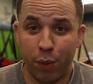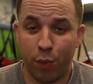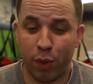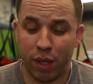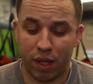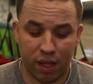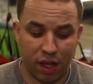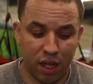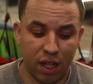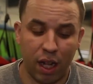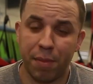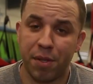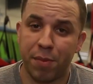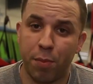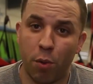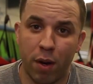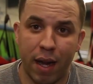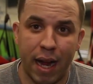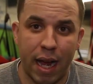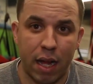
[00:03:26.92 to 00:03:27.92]
with club
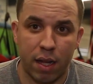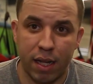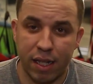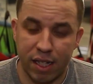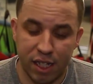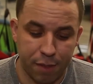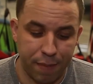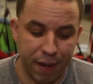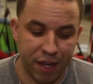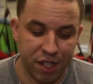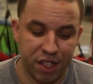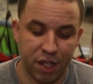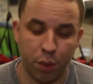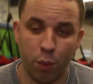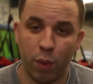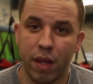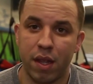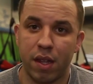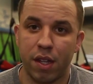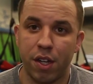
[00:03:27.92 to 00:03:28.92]
sport athletes, especially
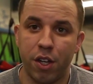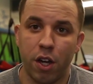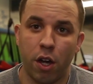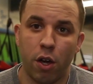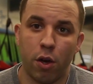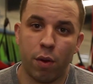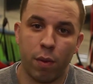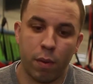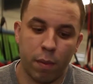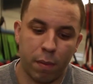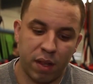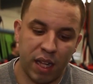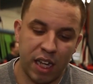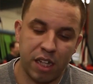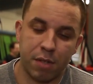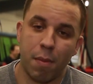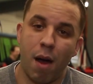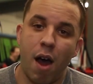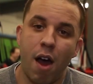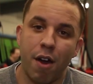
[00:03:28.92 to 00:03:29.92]
with
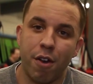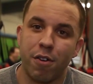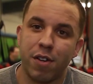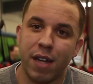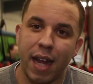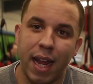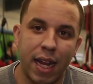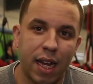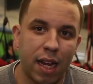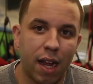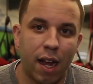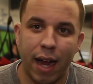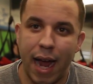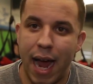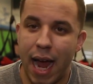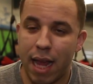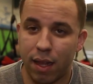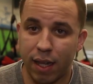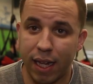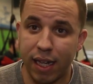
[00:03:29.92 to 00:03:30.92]
these modern day young
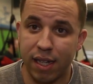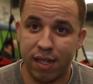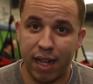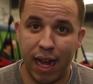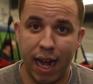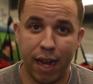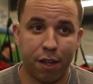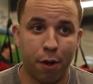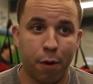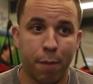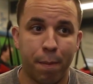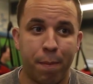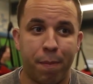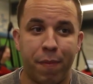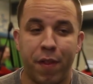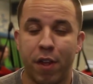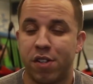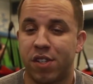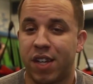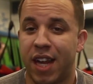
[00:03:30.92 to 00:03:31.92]
athletes, that
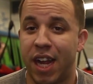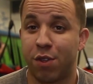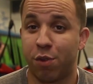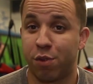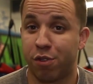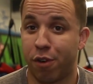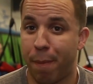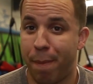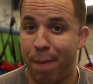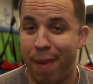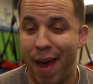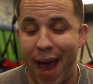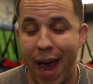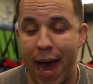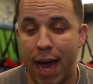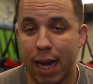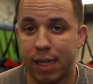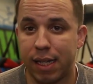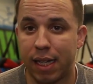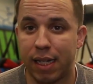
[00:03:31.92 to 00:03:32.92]
their schedules are
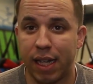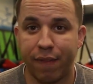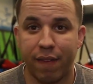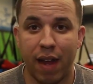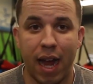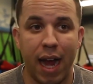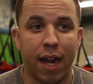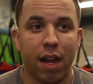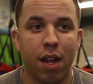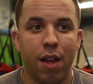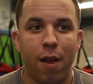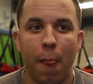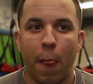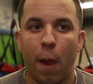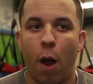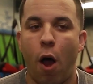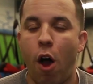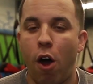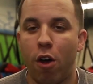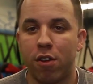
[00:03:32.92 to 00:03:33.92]
packed and they've got
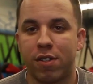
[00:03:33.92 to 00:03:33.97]
all